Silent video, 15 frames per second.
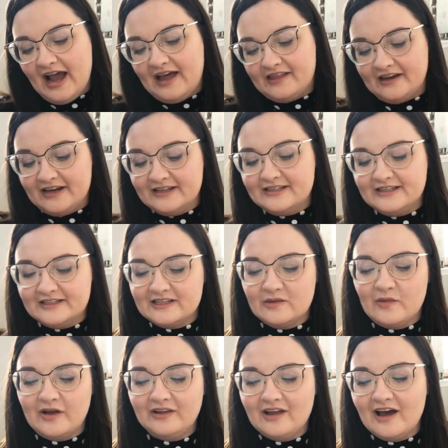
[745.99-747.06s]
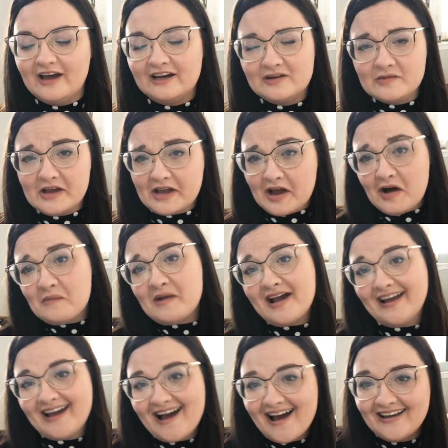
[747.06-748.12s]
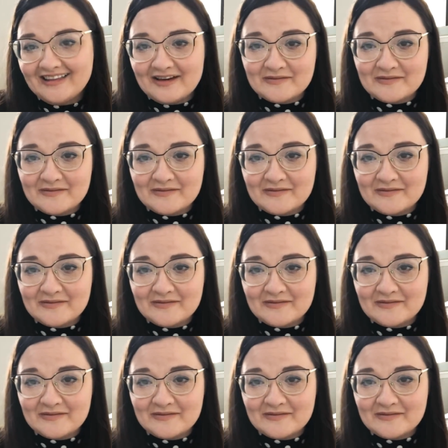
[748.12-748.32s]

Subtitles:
And then I see some online, and I'm like, oh my god,